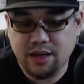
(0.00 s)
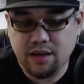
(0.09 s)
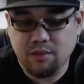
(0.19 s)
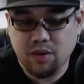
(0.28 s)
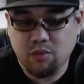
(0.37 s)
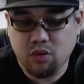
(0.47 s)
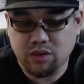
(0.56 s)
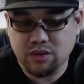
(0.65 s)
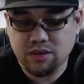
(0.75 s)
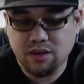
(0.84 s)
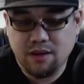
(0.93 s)
among
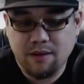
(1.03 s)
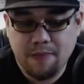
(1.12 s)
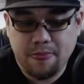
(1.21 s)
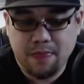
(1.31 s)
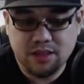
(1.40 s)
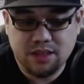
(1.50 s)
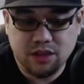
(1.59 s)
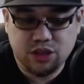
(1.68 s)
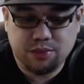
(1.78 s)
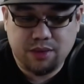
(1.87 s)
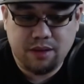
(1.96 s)
mortals. Until
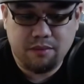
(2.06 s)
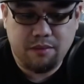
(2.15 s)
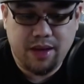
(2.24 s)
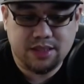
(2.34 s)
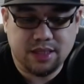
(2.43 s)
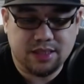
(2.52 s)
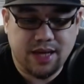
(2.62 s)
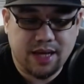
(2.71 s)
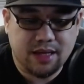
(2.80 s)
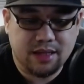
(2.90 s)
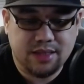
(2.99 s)
Sprite makes an
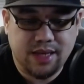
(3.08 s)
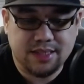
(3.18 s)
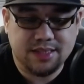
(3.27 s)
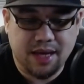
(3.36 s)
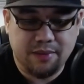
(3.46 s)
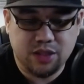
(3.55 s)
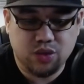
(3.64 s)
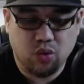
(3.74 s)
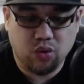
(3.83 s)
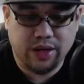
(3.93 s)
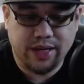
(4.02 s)
attack, takes damage,
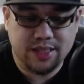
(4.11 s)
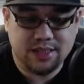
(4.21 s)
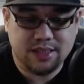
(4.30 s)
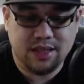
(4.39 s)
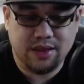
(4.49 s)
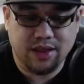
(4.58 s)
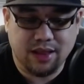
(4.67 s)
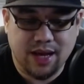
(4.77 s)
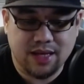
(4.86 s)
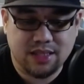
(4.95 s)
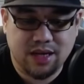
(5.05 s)
or is the
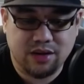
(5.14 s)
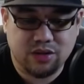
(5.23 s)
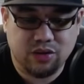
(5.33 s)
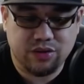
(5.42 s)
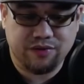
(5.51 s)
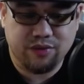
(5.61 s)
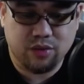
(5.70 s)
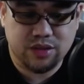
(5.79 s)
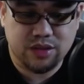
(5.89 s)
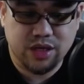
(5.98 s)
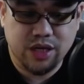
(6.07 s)
last character on your
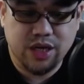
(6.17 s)
force,